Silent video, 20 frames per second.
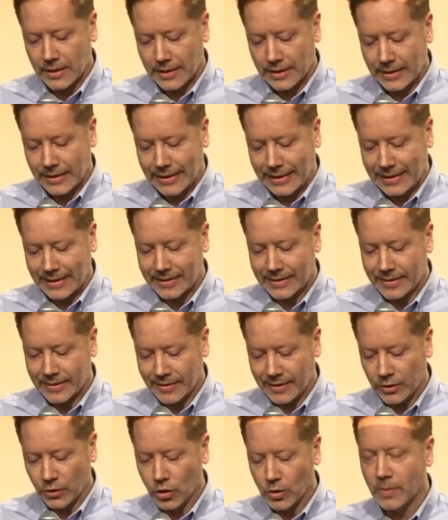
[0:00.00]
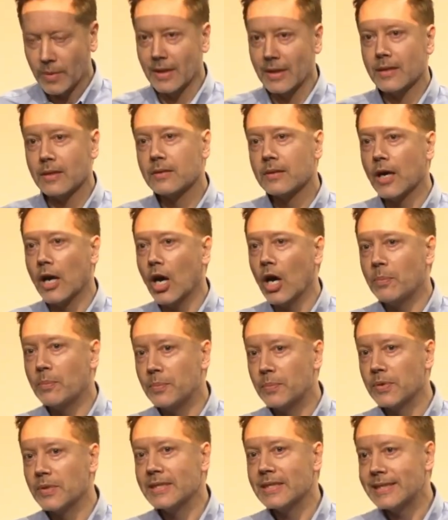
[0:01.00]
is renewable, up
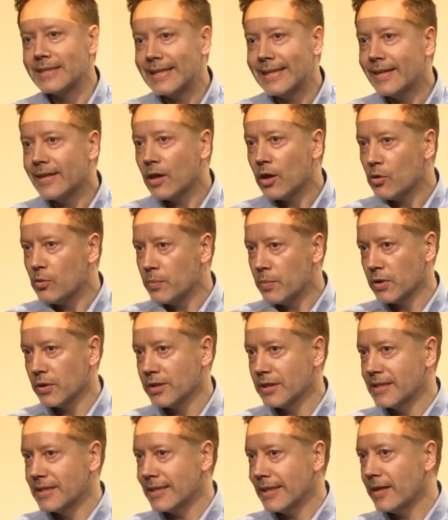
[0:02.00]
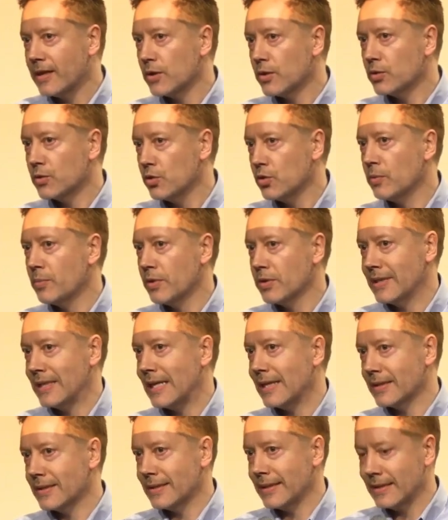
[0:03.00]

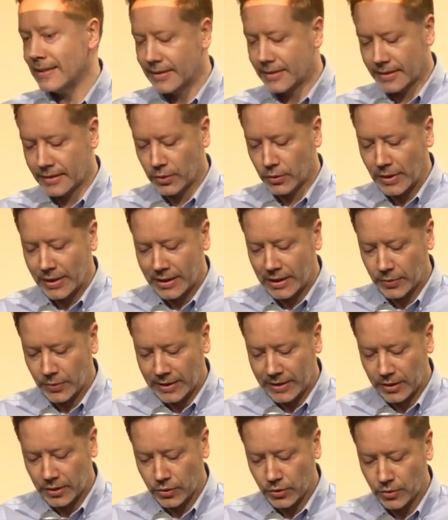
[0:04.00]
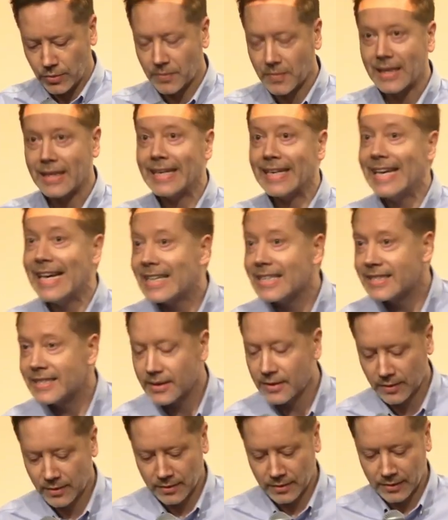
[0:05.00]
0.02% since 2022. Yes.
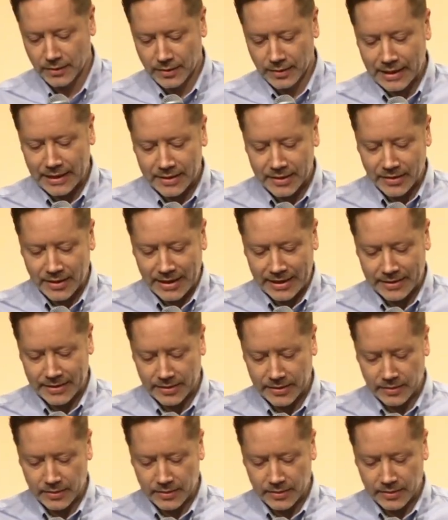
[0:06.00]
That's right.